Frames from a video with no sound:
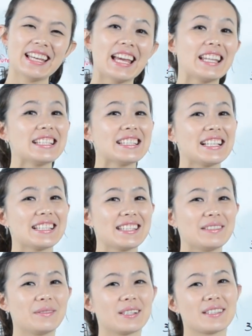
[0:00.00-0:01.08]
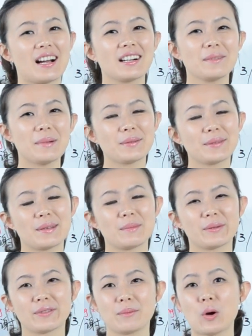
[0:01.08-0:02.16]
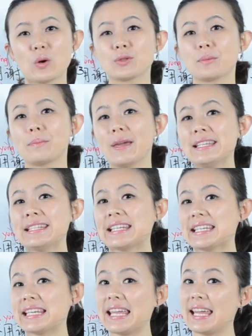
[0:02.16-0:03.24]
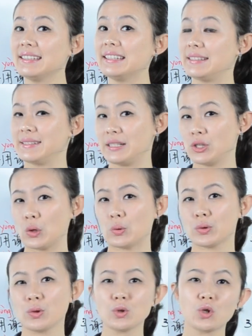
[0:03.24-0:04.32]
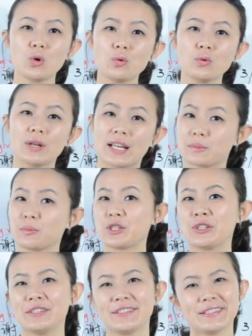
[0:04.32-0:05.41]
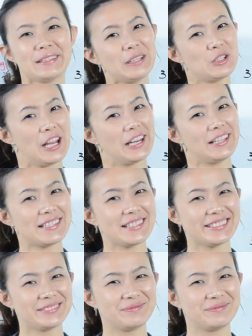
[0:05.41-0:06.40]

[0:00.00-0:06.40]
In this lesson, we'll talk about some of the most basic and essential social expressions in Chinese.